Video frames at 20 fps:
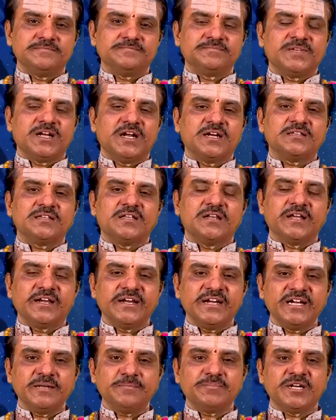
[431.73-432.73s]
And the lucky
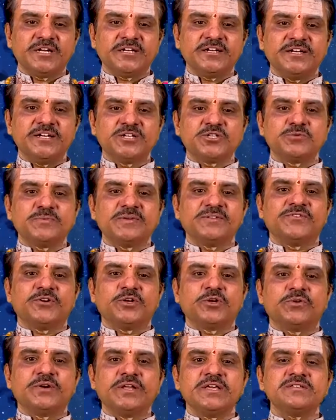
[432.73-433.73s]
tip that needs to be
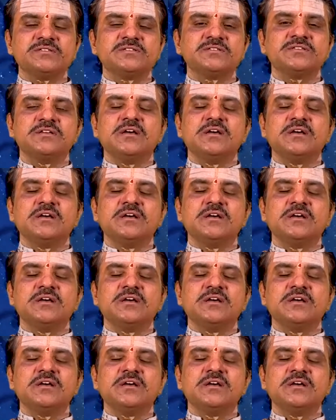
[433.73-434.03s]
followed is